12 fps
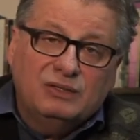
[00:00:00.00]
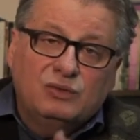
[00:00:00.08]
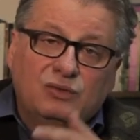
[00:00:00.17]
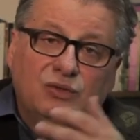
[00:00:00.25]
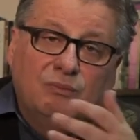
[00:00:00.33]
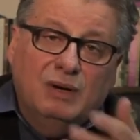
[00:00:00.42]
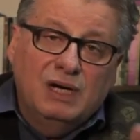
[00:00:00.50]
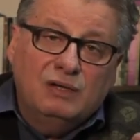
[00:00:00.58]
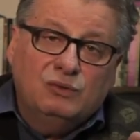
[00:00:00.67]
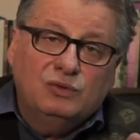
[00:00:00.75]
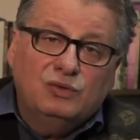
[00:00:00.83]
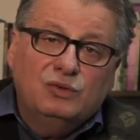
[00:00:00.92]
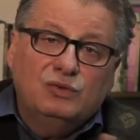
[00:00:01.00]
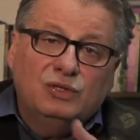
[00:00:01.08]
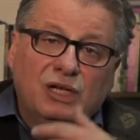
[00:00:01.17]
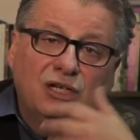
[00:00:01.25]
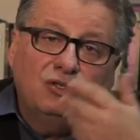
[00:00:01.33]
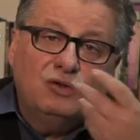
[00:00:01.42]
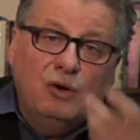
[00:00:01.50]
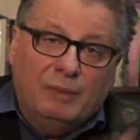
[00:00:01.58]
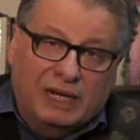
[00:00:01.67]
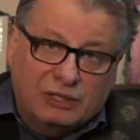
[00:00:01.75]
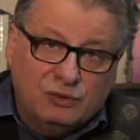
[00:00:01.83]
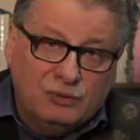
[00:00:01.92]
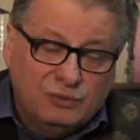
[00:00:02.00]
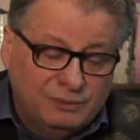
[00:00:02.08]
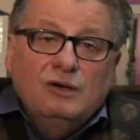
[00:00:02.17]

banks, and big business.